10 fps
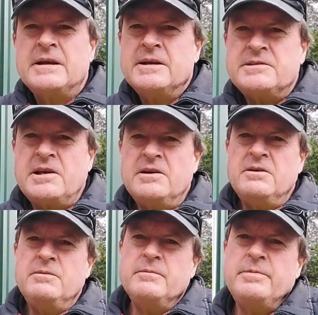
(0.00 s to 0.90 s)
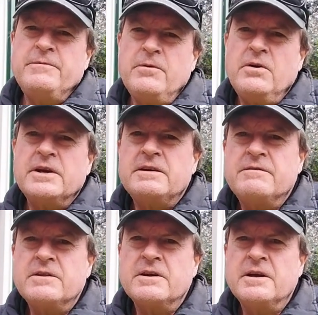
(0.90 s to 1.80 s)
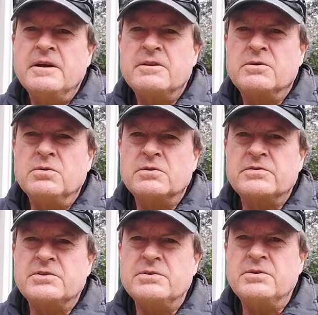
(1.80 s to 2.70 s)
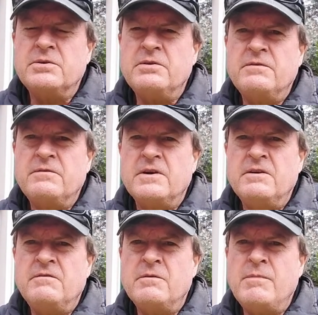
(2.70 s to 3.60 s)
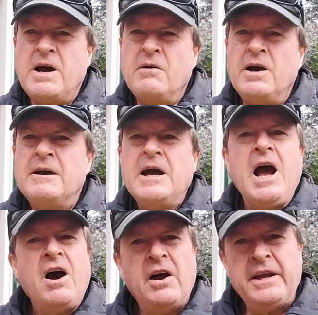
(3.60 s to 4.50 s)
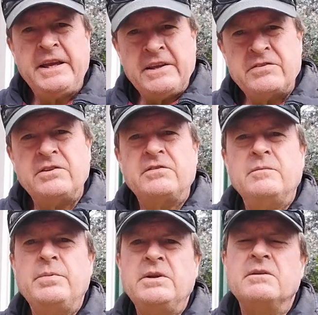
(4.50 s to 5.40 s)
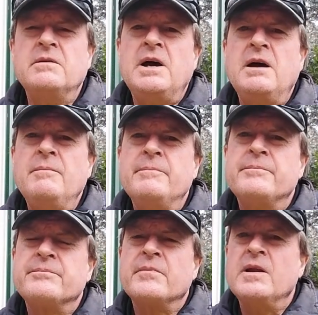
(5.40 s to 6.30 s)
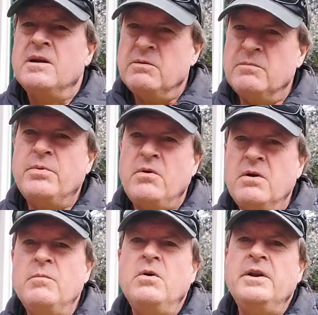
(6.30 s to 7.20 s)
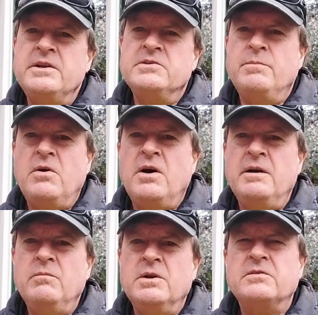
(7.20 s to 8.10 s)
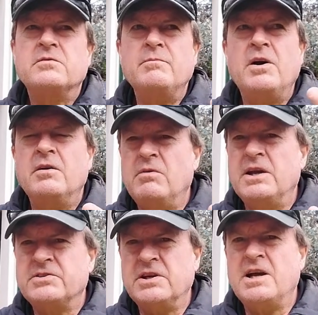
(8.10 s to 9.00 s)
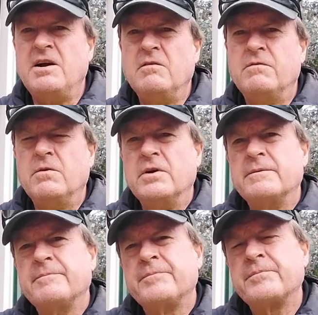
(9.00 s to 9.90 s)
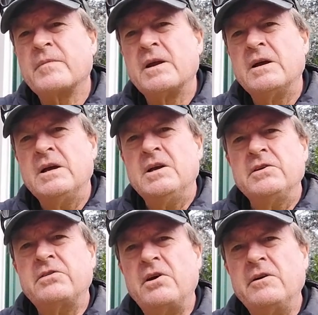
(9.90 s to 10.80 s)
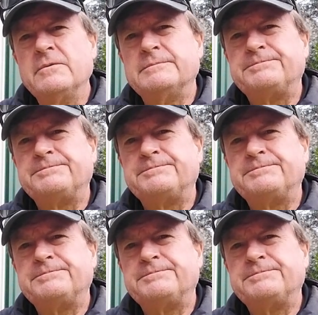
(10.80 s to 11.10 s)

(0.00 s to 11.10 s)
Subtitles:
So before I give the cook's tour of the mower, I guess it's a bit, well, Brian, why did you buy it? What's my rationale for it? So